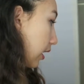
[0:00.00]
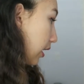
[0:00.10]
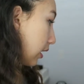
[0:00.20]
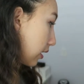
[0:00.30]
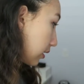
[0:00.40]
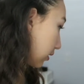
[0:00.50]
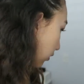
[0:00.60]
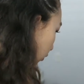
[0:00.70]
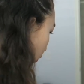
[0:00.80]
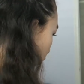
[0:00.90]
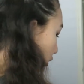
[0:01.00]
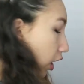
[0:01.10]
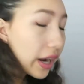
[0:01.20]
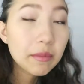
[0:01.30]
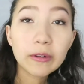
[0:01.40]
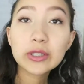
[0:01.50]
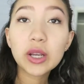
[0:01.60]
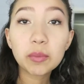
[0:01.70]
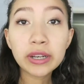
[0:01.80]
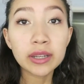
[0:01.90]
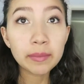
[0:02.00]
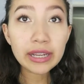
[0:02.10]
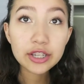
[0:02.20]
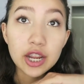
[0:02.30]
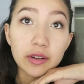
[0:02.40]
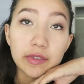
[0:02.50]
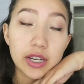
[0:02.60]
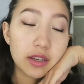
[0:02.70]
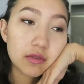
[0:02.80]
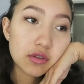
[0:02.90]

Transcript: And I'm also uploading a main channel video.